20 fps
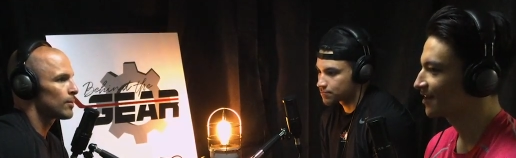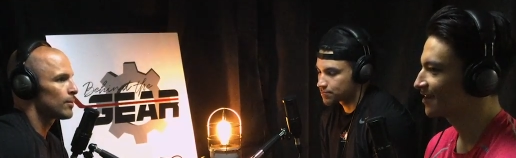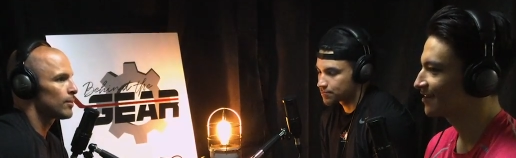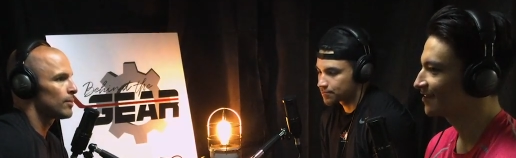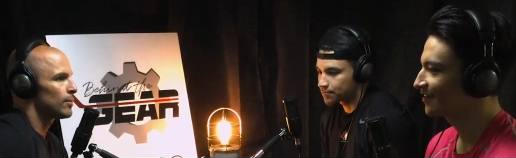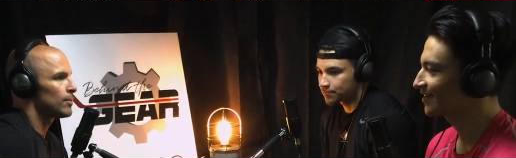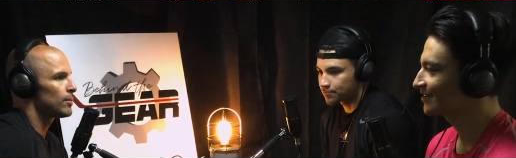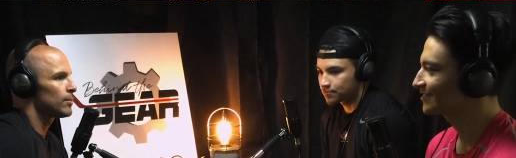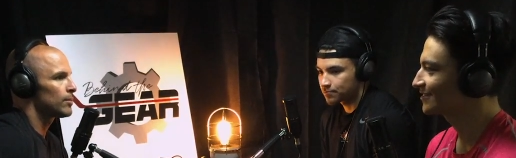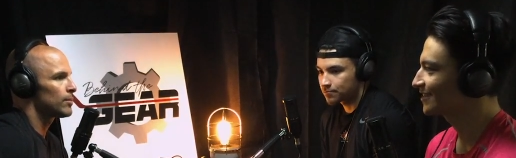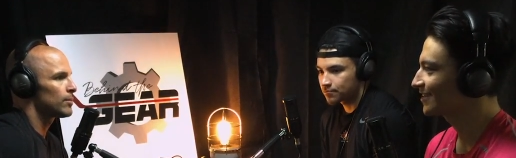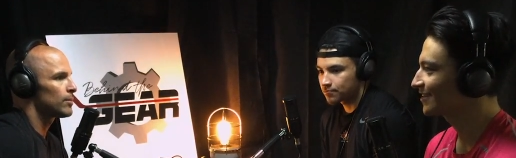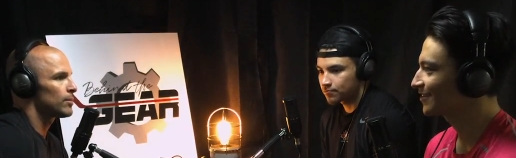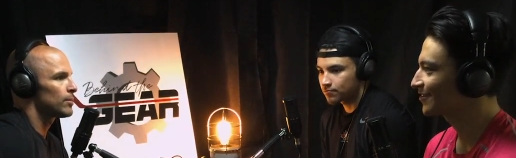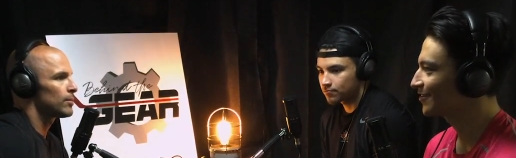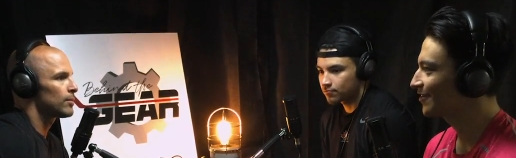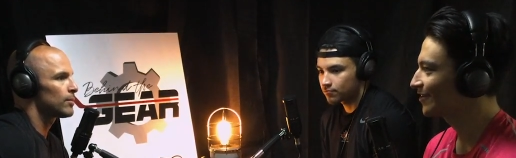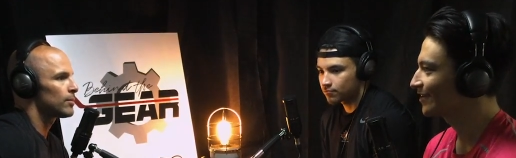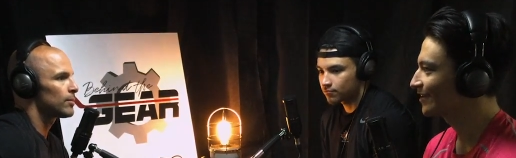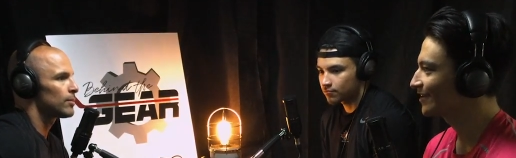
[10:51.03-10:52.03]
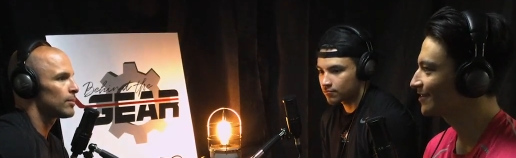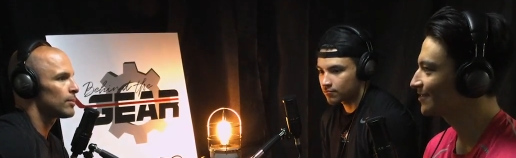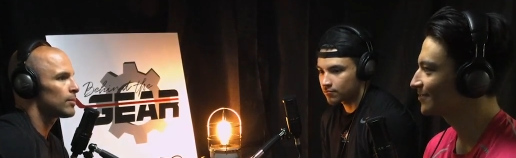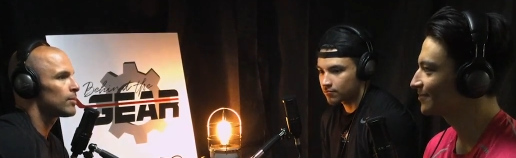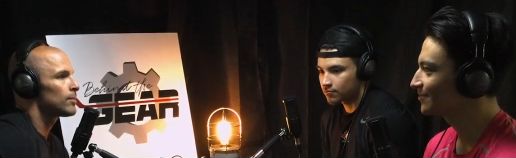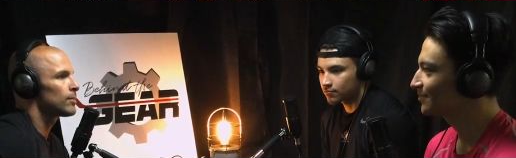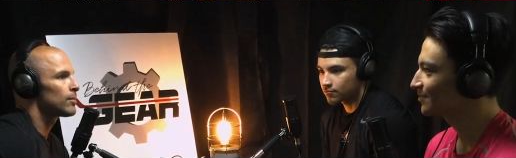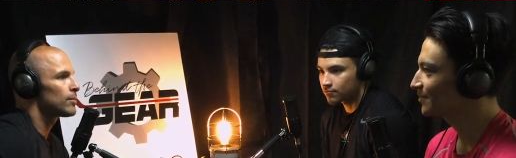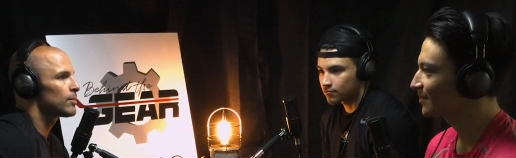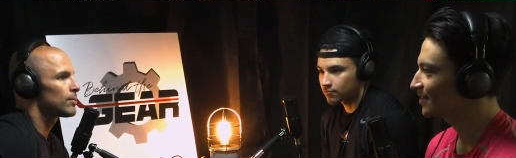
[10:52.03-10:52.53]
Speaker 1: had to like take it all in
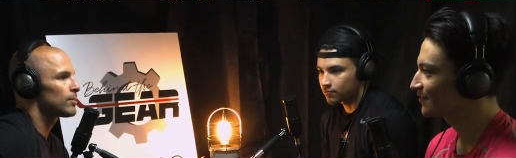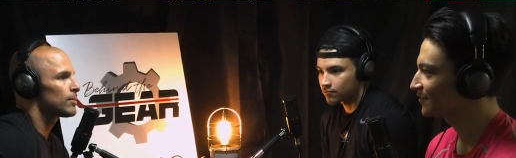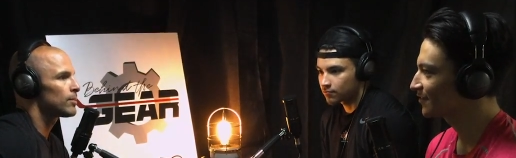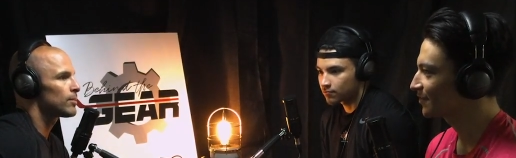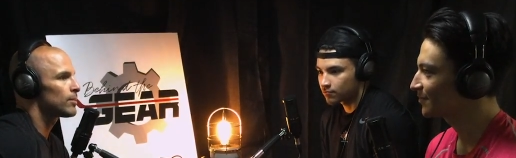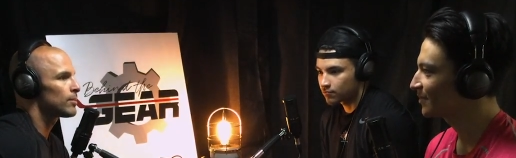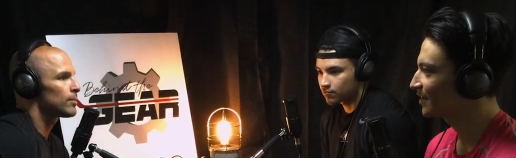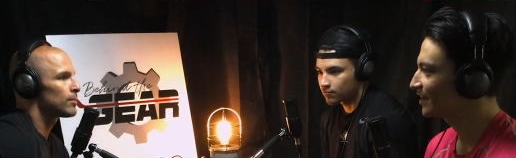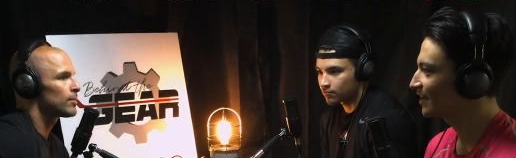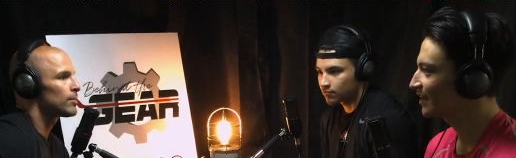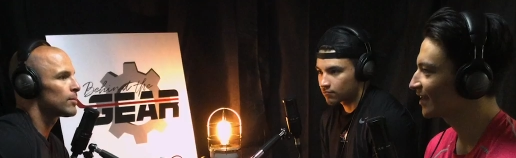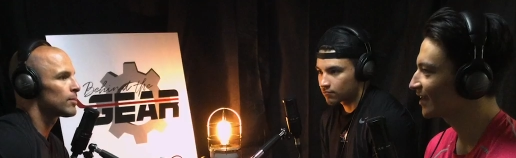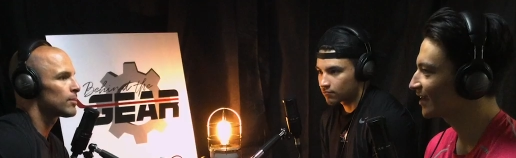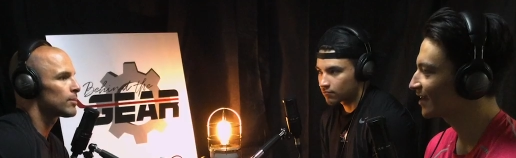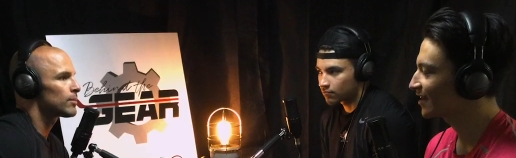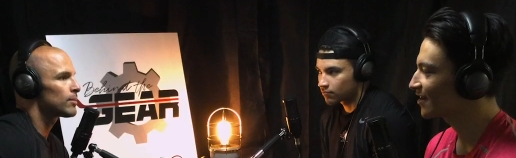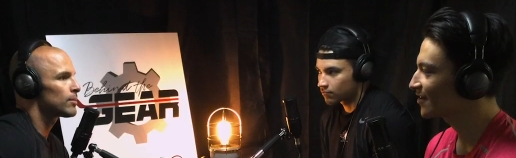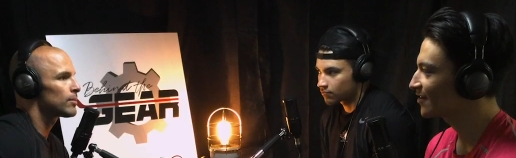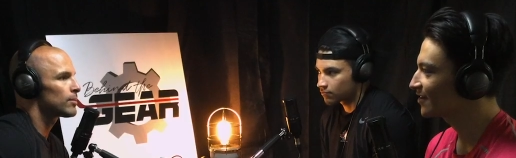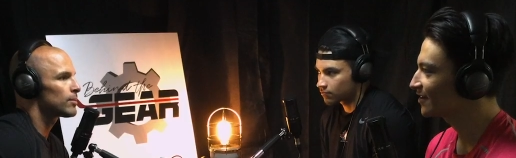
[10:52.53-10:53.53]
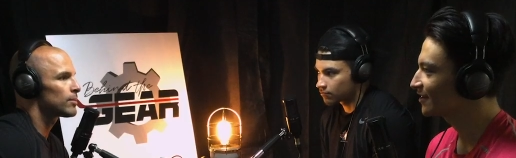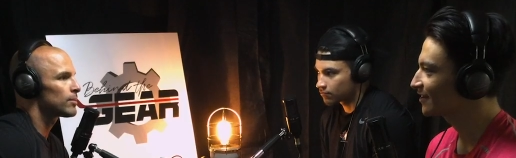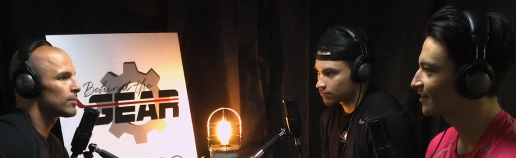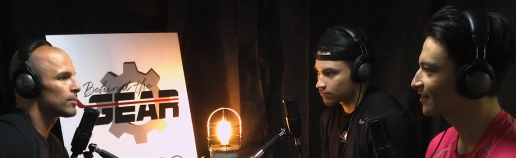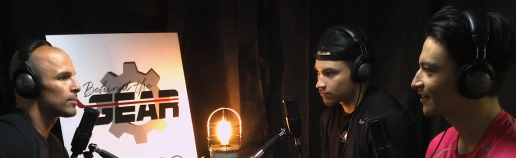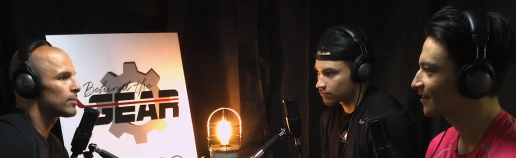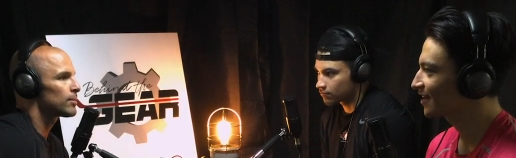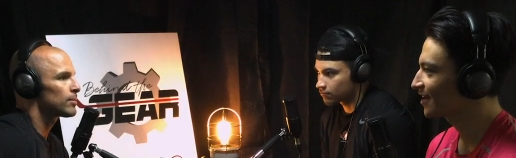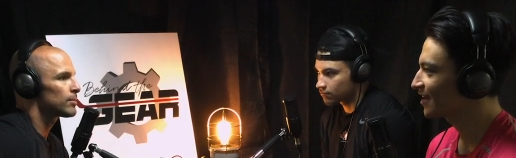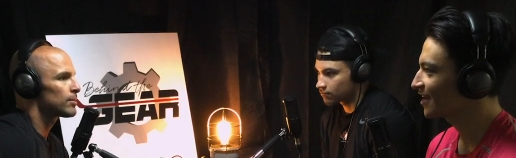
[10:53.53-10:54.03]
and me, for me like i
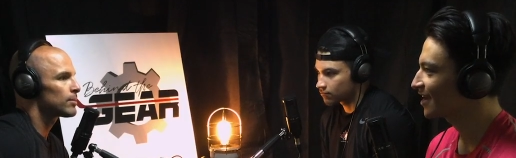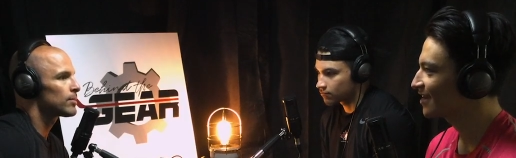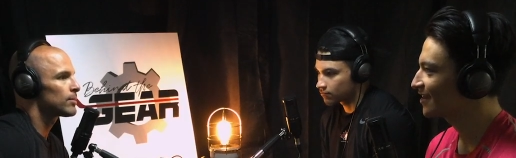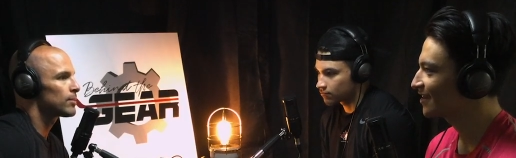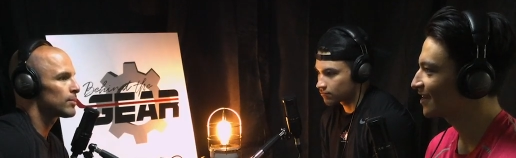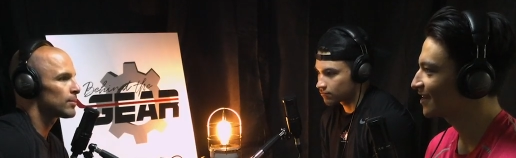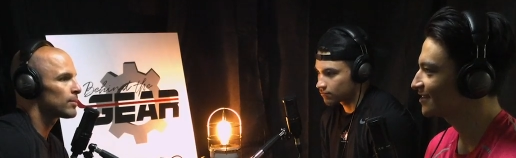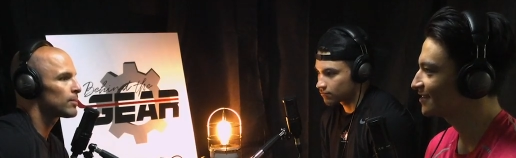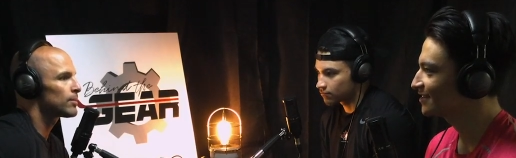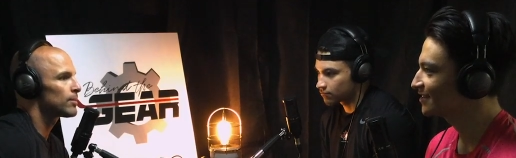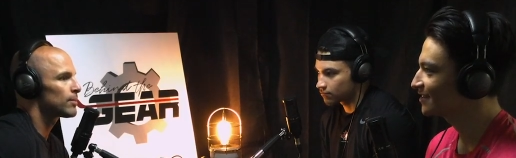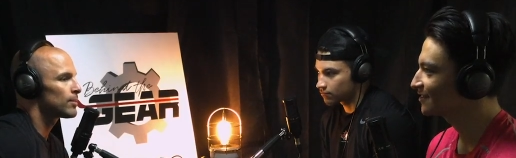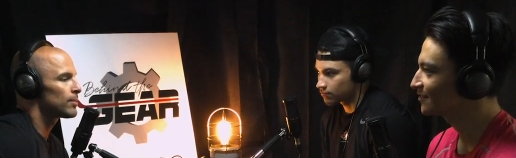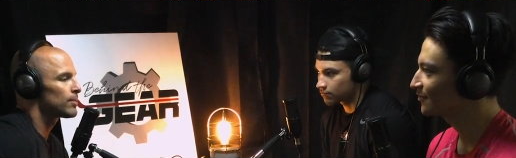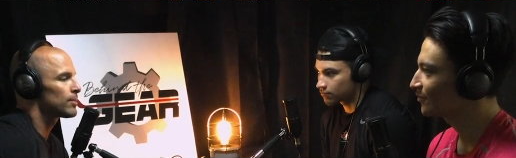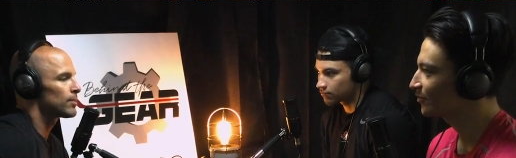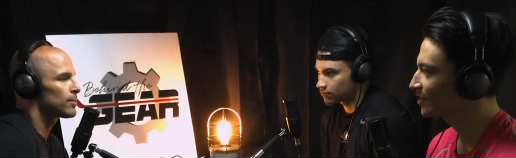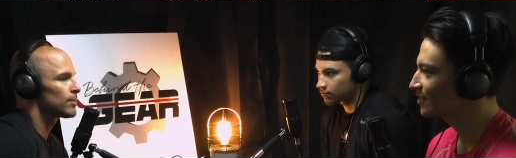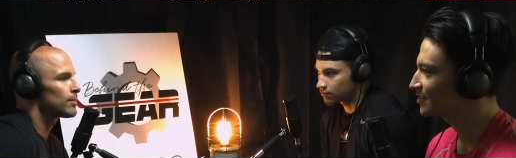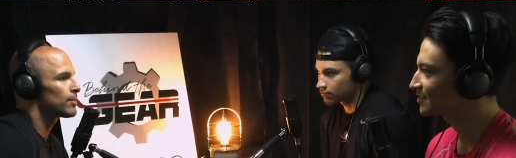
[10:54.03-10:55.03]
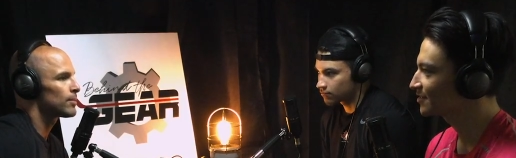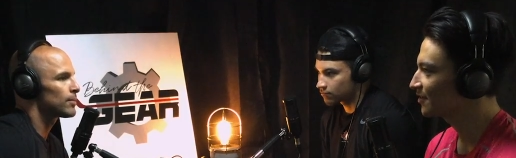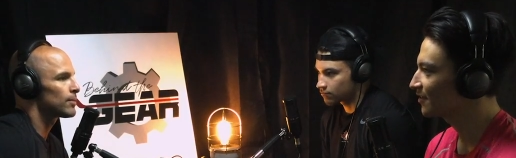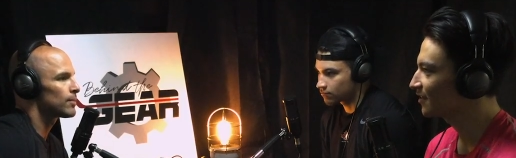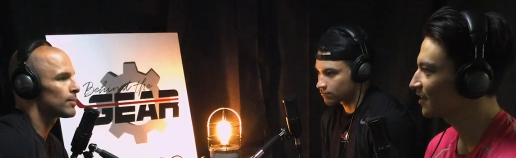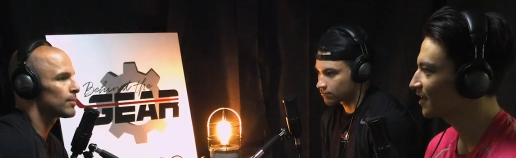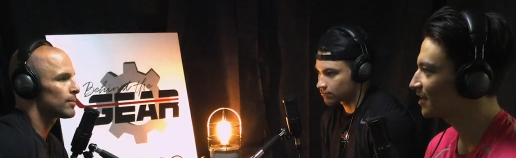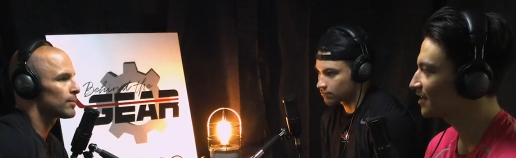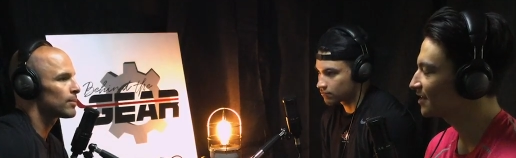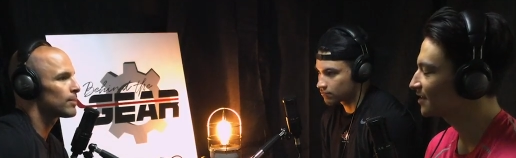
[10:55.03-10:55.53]
already kind of had an idea of what it's
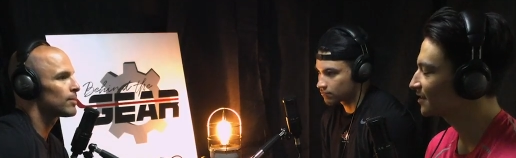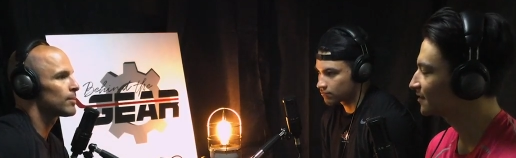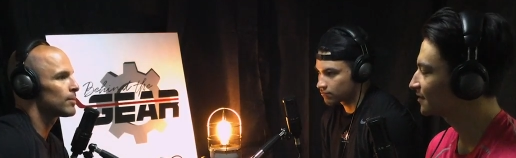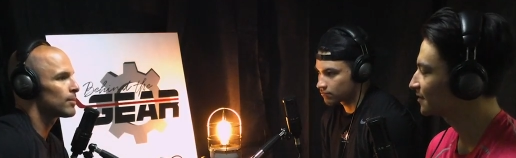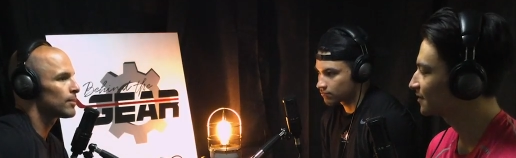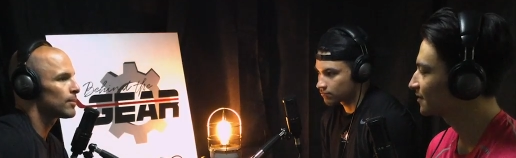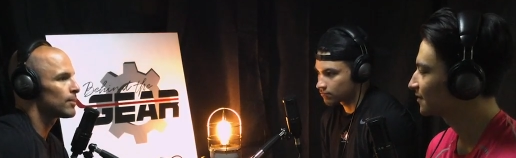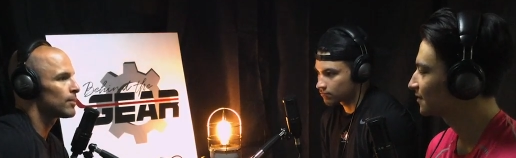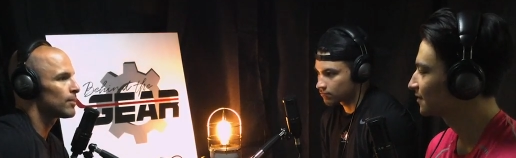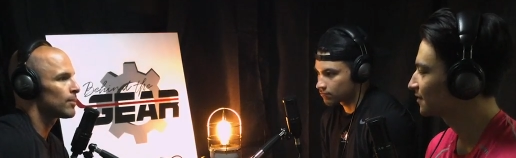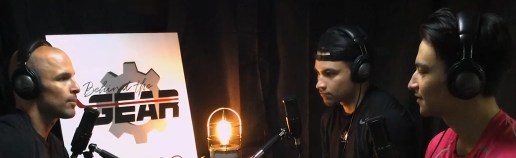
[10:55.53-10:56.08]
all like and